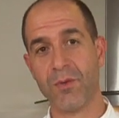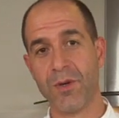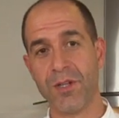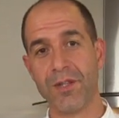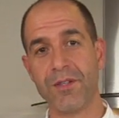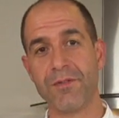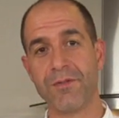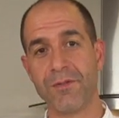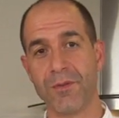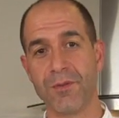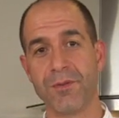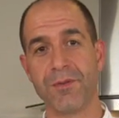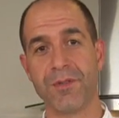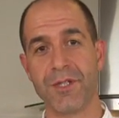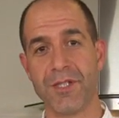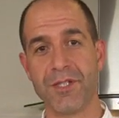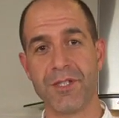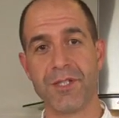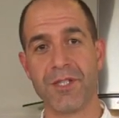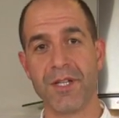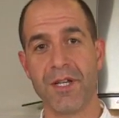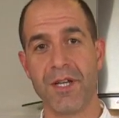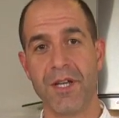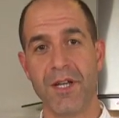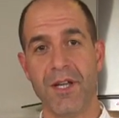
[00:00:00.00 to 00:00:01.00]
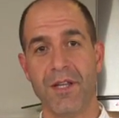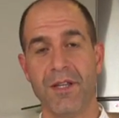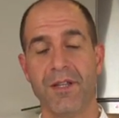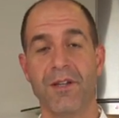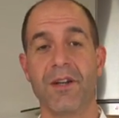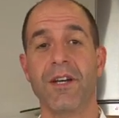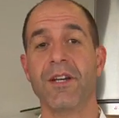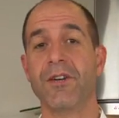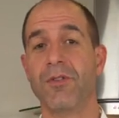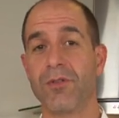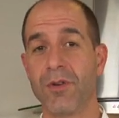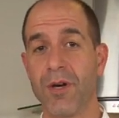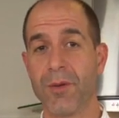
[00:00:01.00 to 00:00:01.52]
wonderful dish that
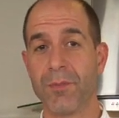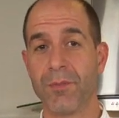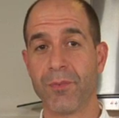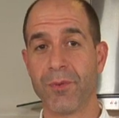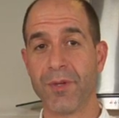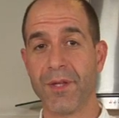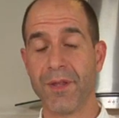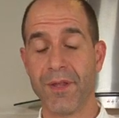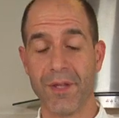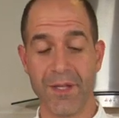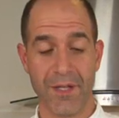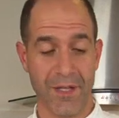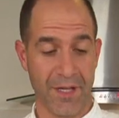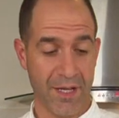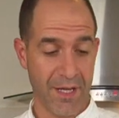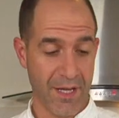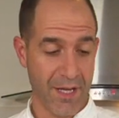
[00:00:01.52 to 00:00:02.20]
I grew up with.